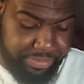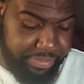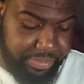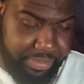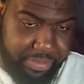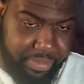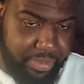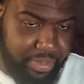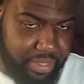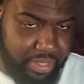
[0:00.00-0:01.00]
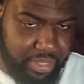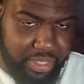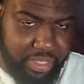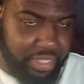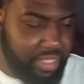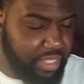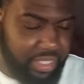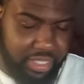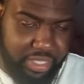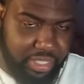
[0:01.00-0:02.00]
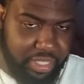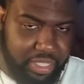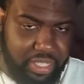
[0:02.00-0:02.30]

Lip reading: Quads. And we don't want to do that, okay? Because we're trying to.